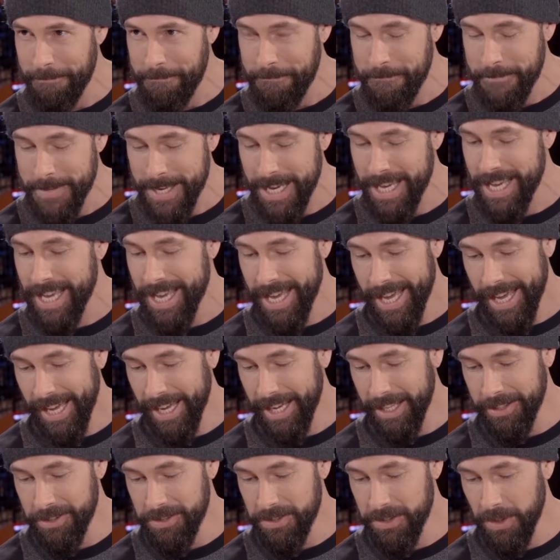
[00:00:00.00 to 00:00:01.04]
Wow.
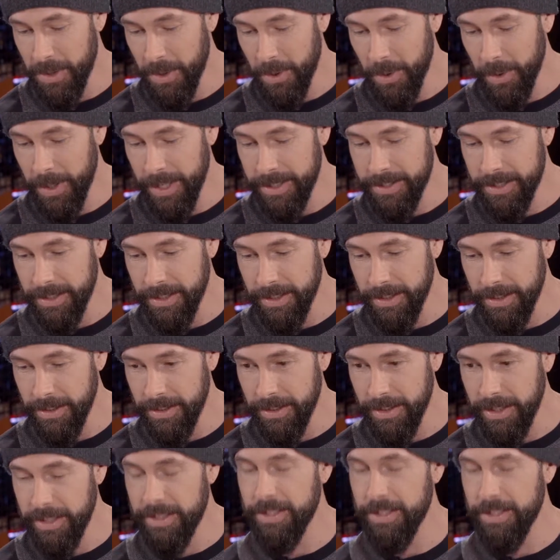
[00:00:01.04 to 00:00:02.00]
And so it's a